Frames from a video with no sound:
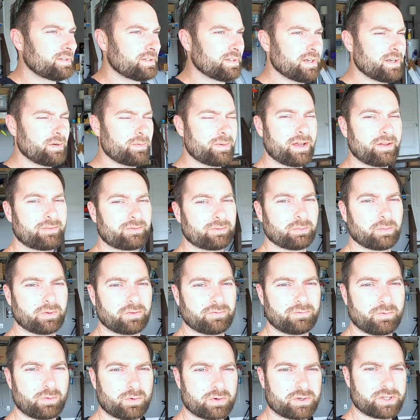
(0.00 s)
Today we have some
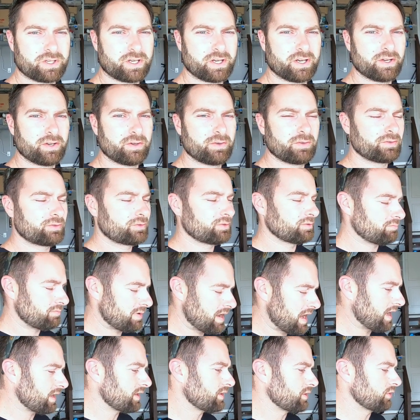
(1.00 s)
unfortunate news, some
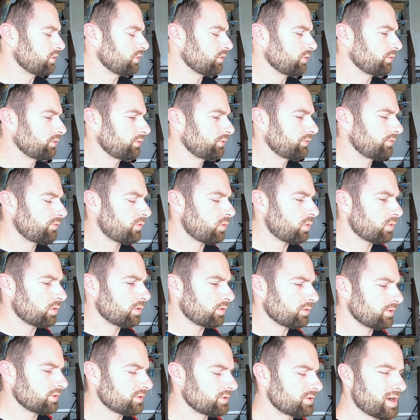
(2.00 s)
bad news
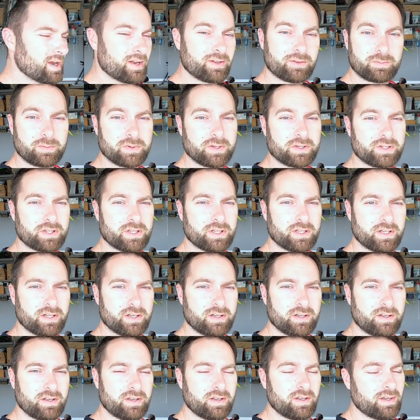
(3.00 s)
for the transmission
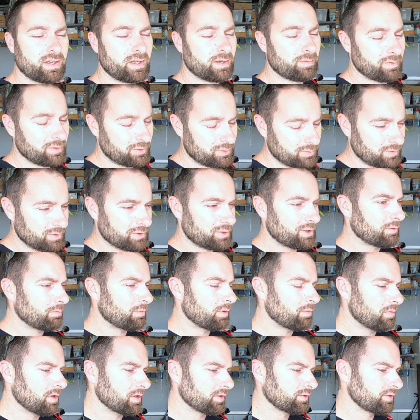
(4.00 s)
in my twin
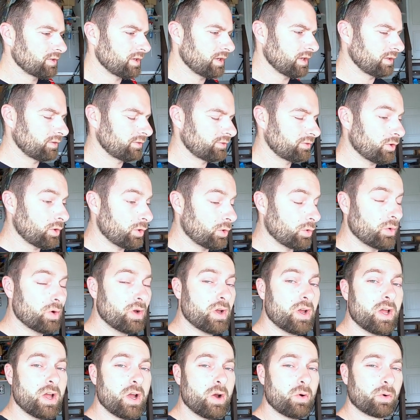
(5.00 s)
turbo Mustang. So
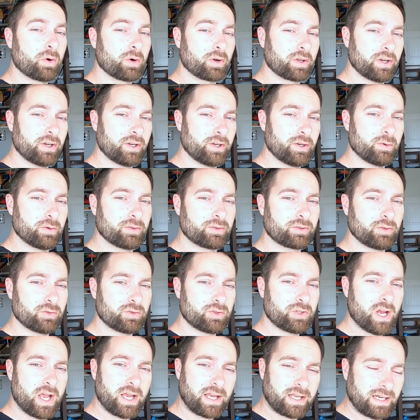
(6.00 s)
what we're gonna do is go
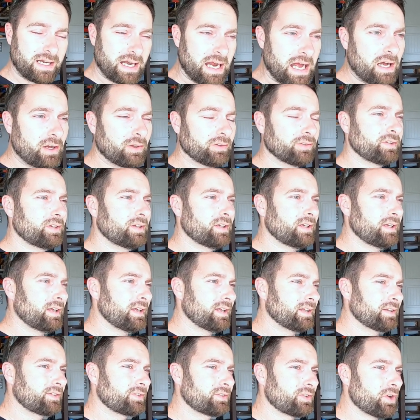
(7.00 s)
check it out.
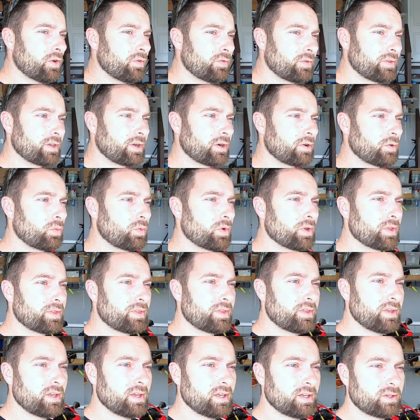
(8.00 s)
It's over there with
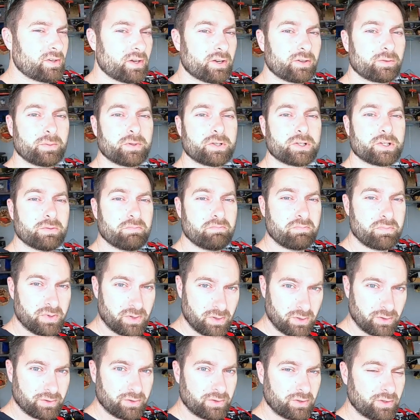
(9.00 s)
the transmission
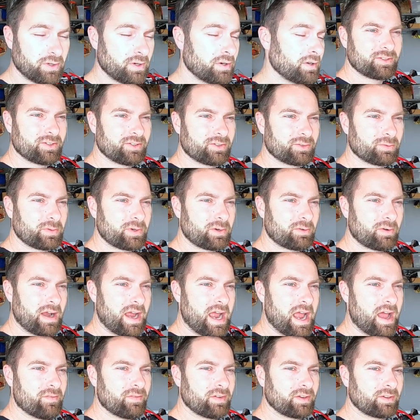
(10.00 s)
builder. Since we were
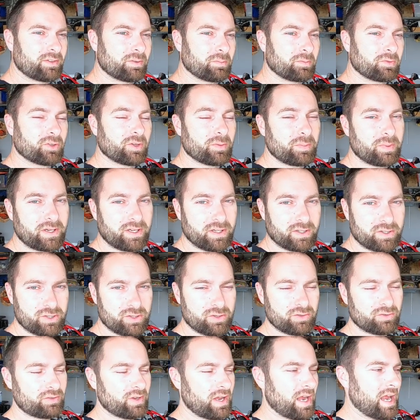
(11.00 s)
having some slipping
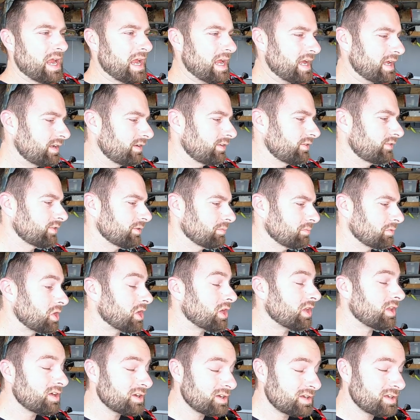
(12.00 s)
issues and some
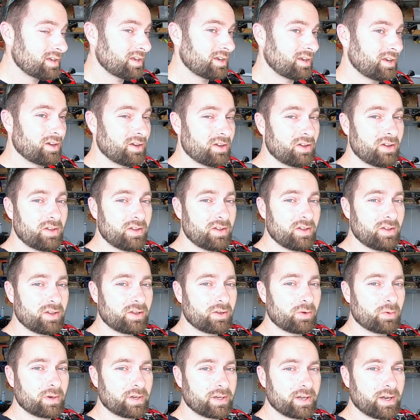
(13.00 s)
clunking
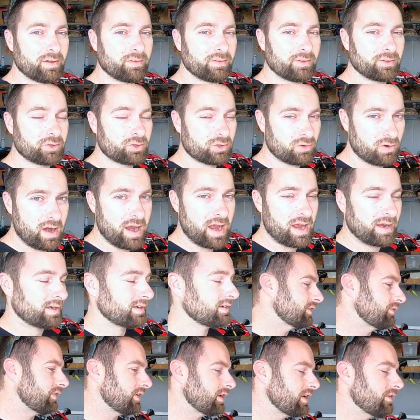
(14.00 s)
going down the track.
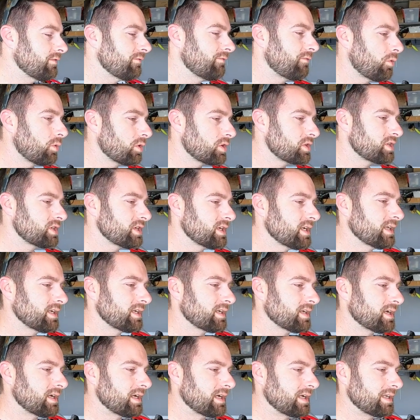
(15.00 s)
It's very unfortunate,
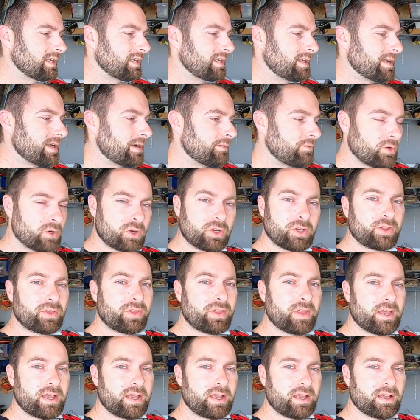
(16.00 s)
never a good
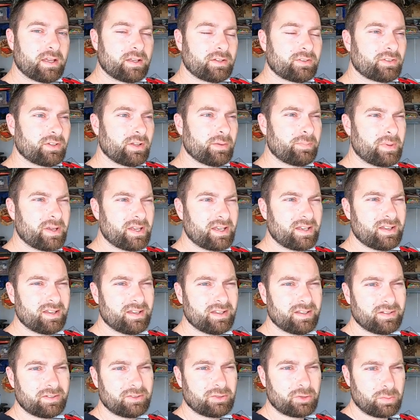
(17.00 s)
thing. Slipping
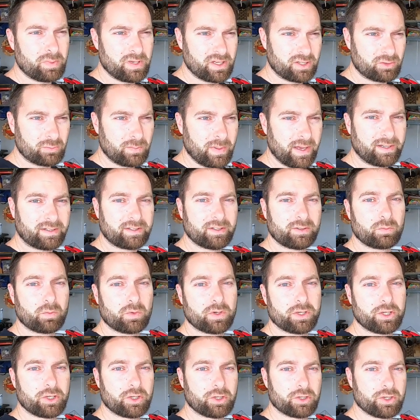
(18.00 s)
to be expected
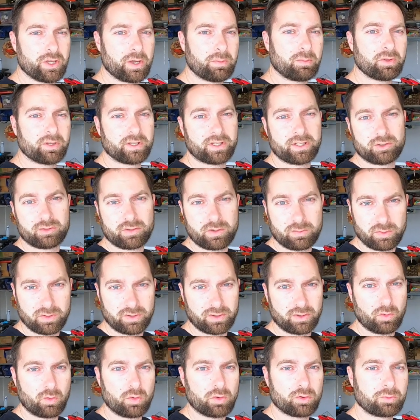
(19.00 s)
when you're doubling and
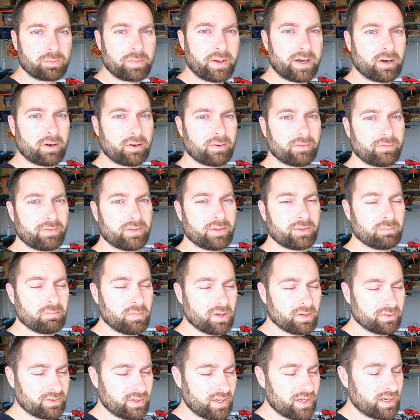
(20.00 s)
tripling the horsepower of these
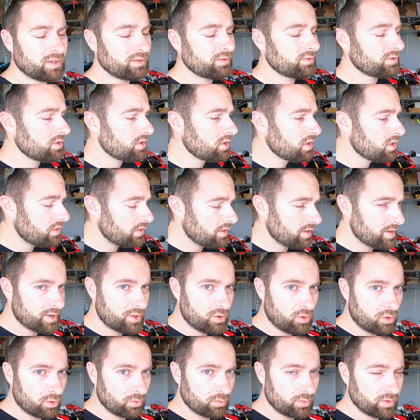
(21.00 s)
Mustangs or any
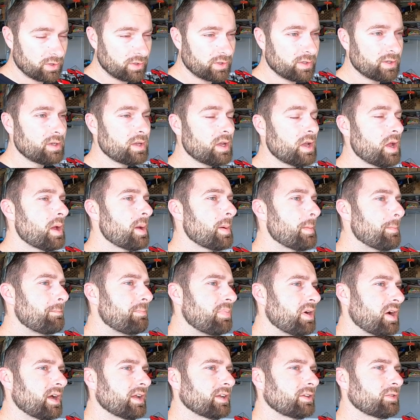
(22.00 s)
car really.
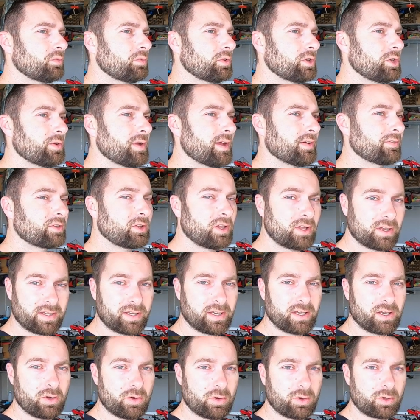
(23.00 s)
But when you have
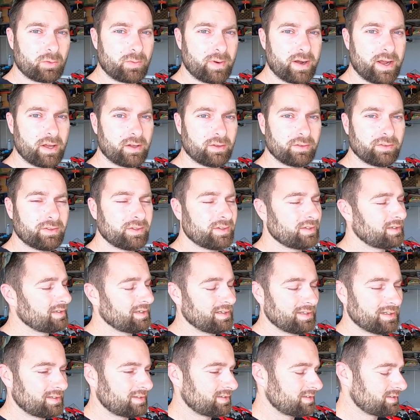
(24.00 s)
clunking going around,
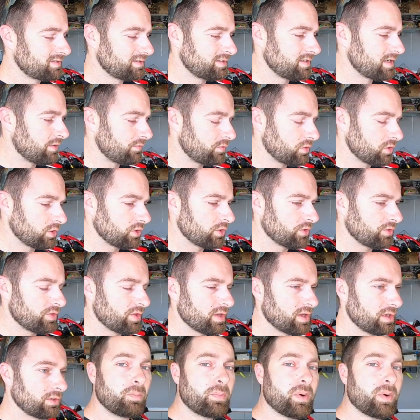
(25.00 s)
it's never a good thing.